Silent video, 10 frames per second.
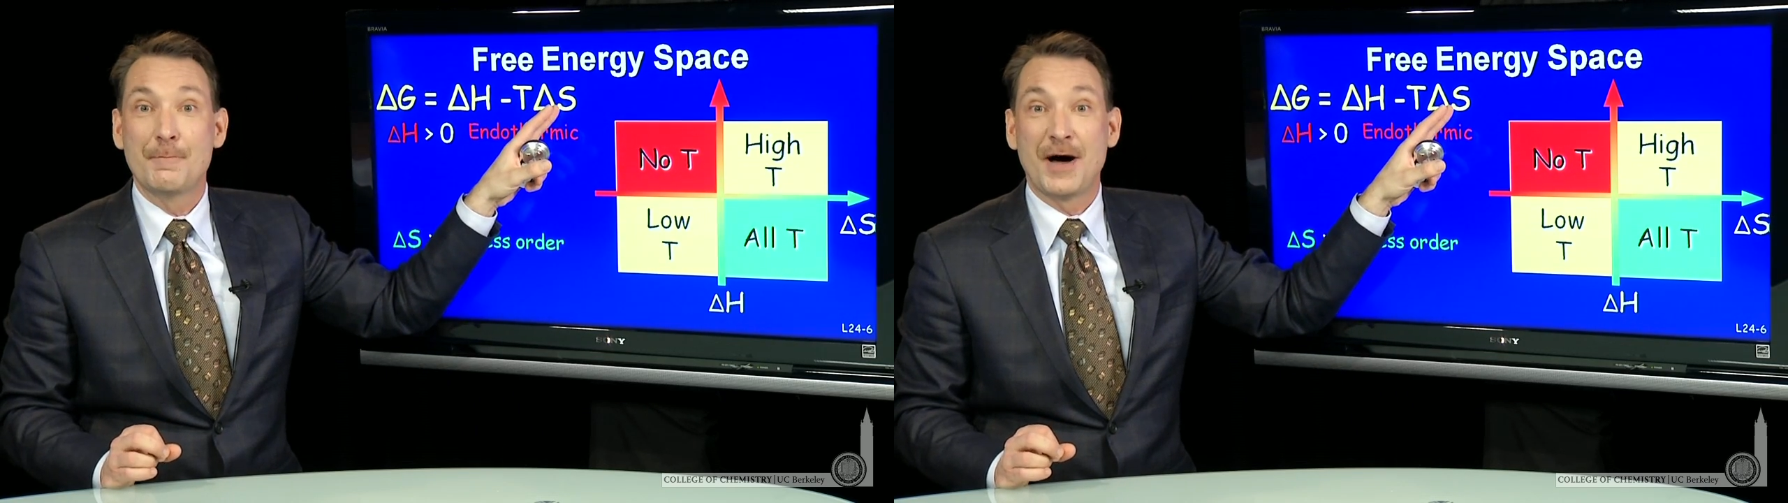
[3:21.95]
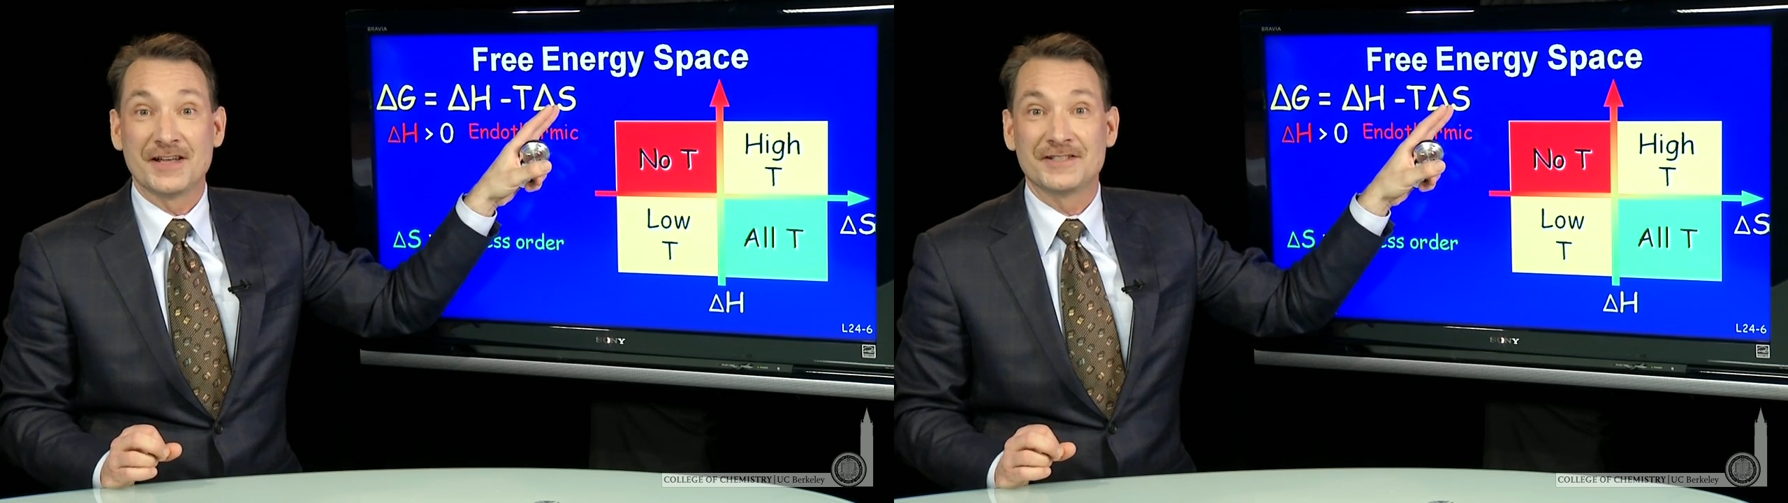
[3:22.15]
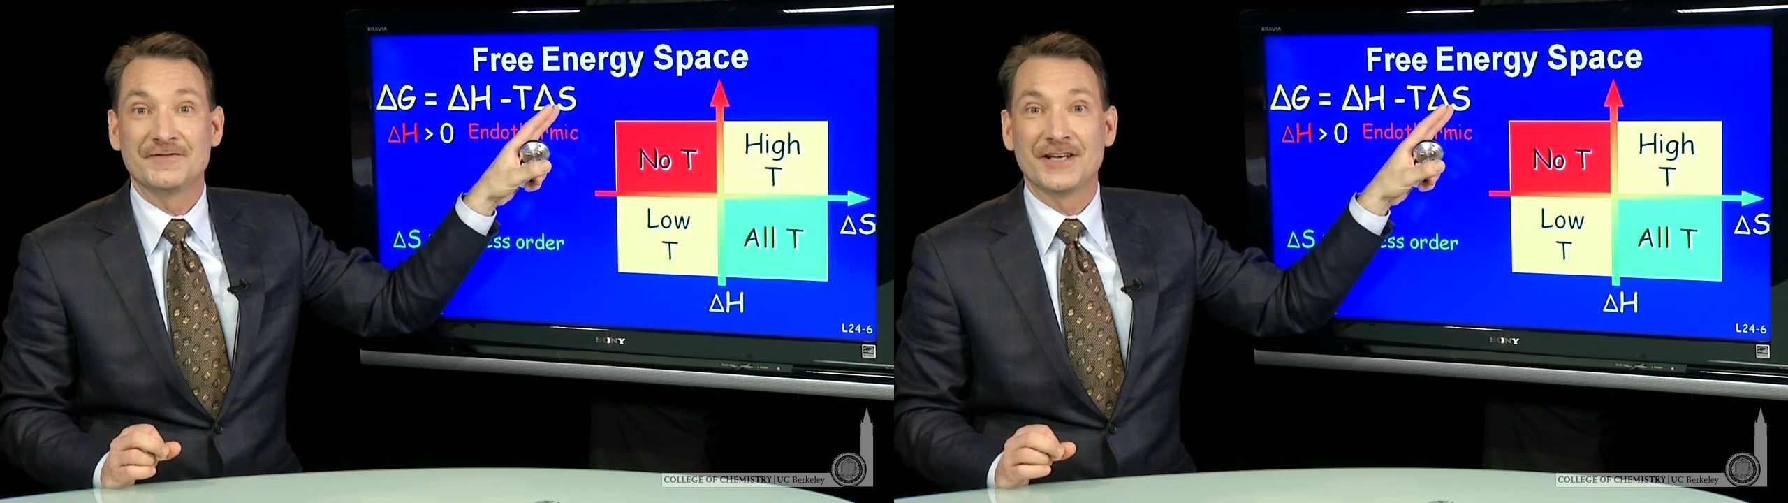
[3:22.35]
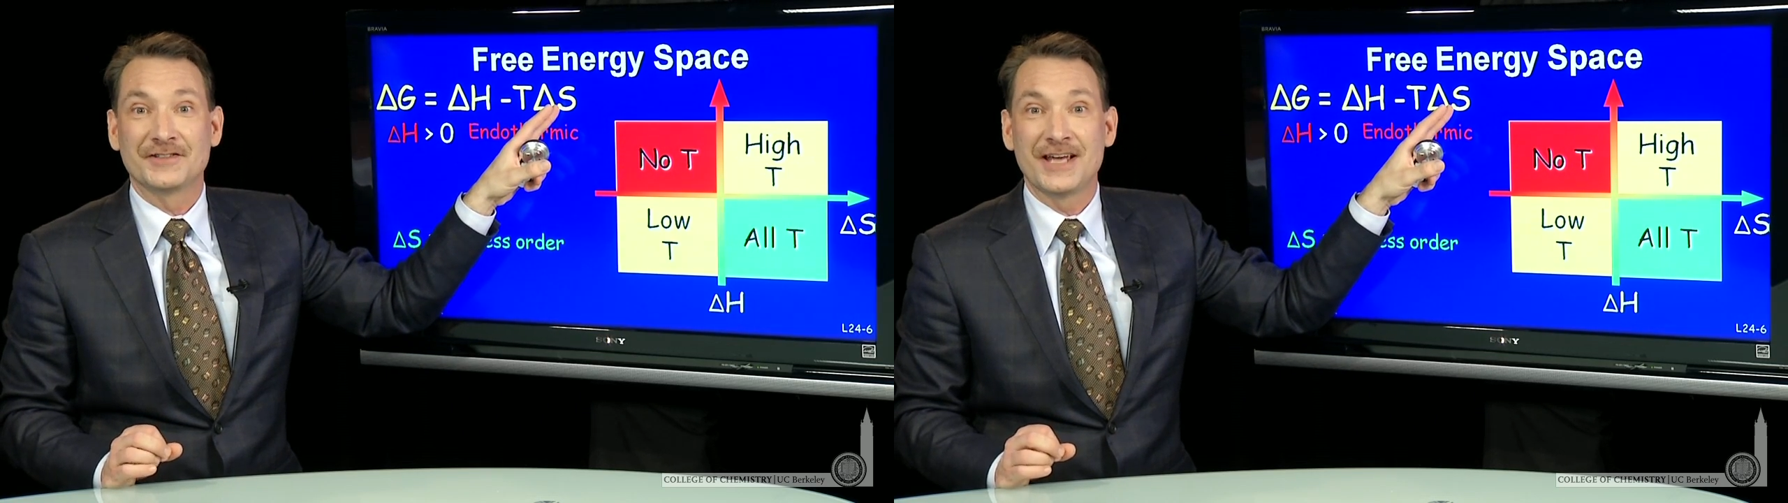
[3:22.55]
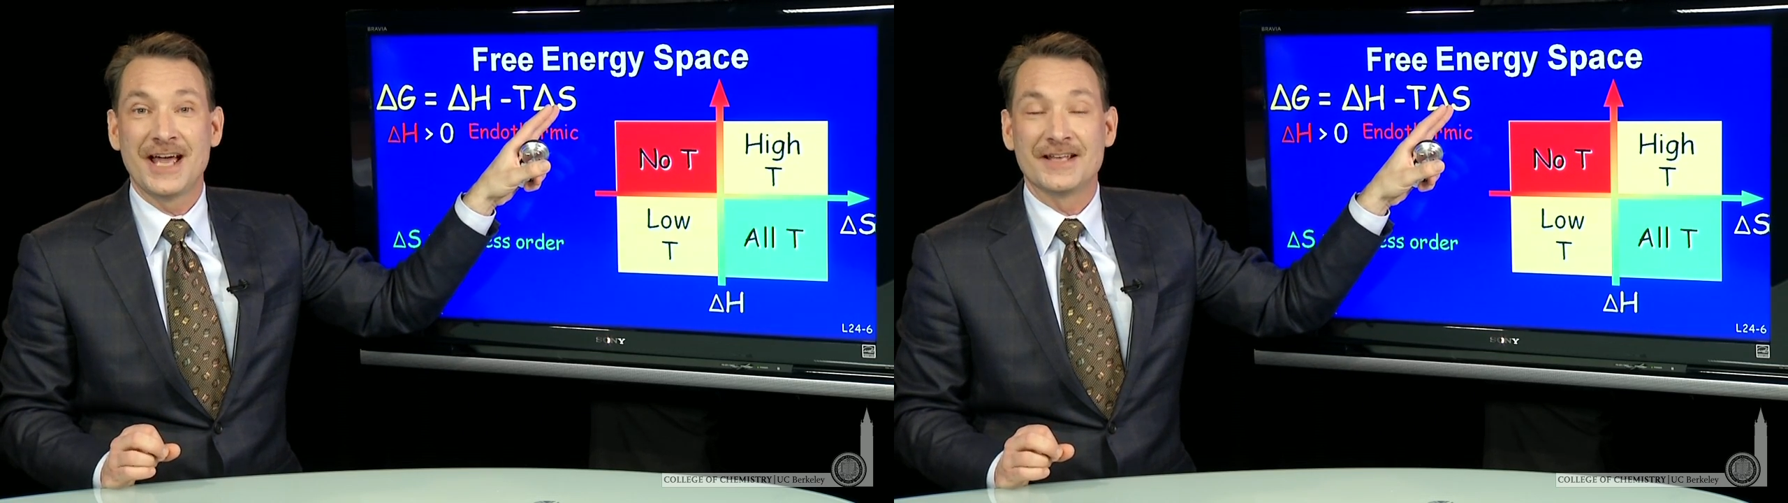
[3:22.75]
positive
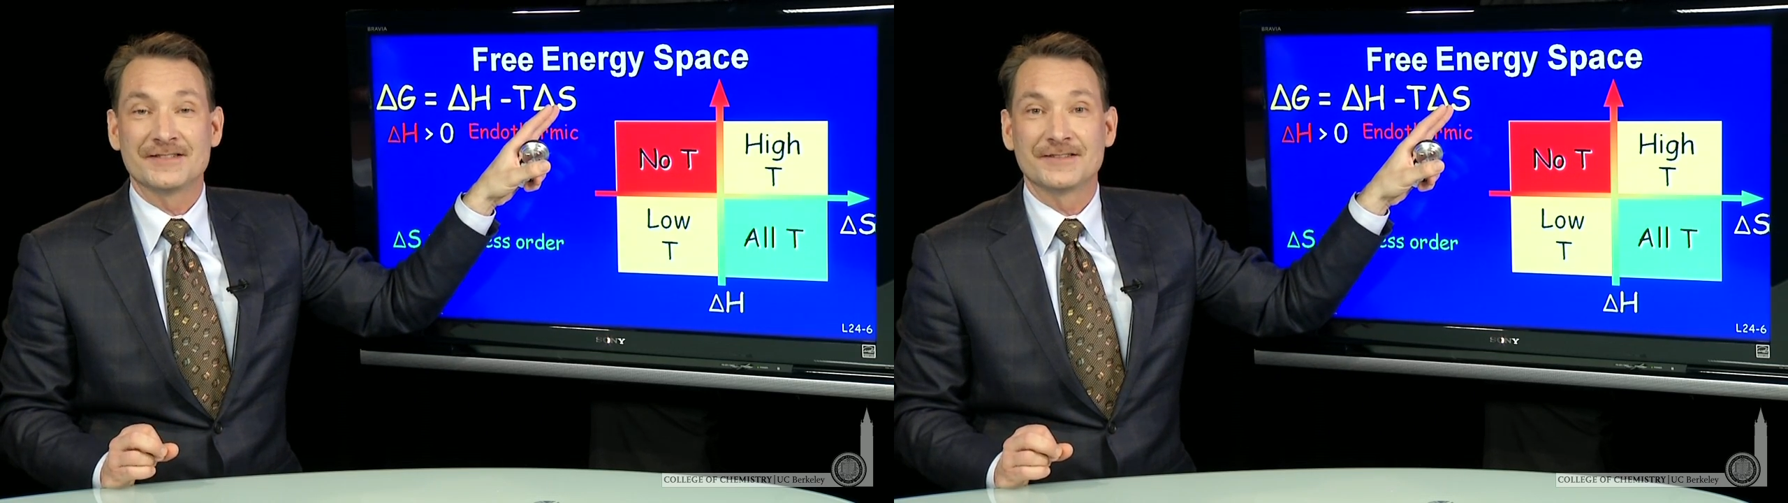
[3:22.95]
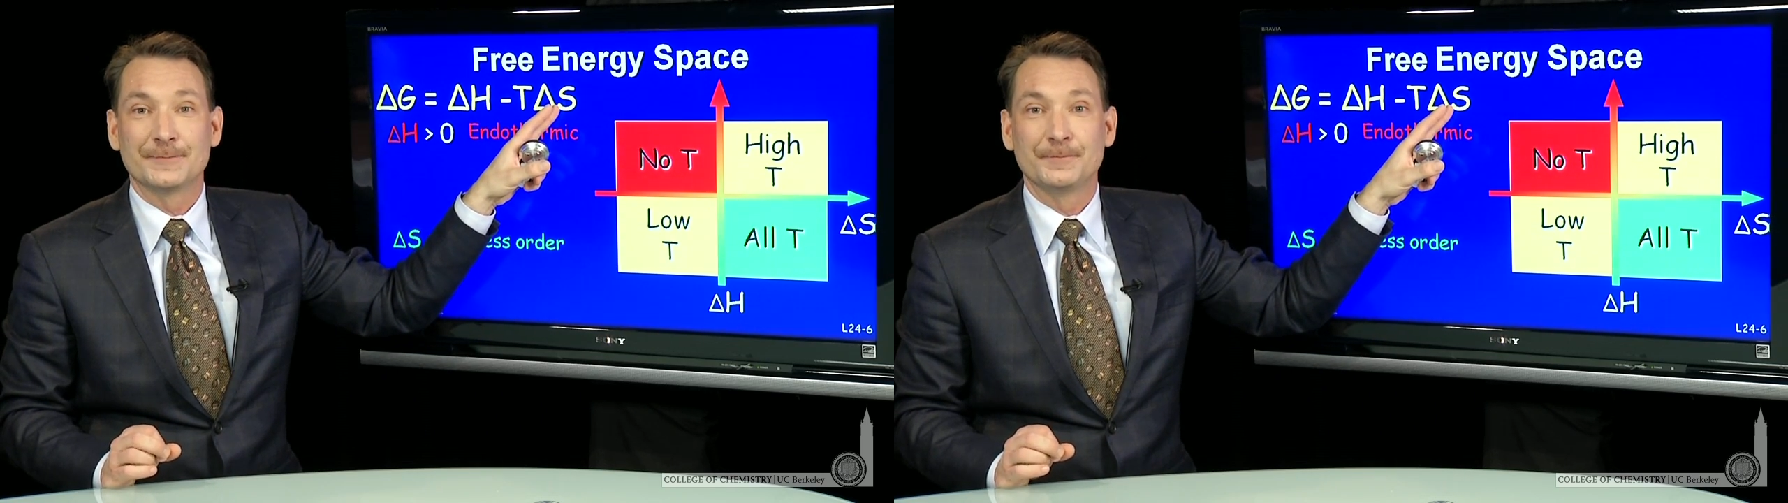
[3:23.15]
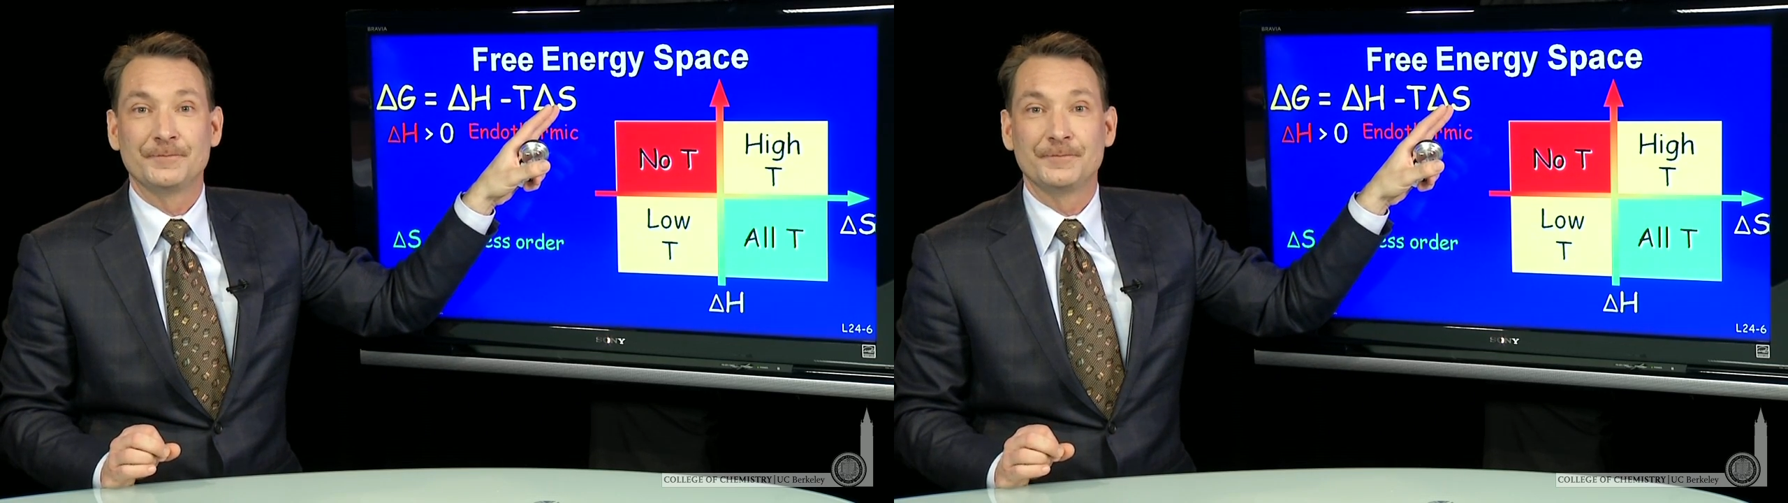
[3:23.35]
delta S.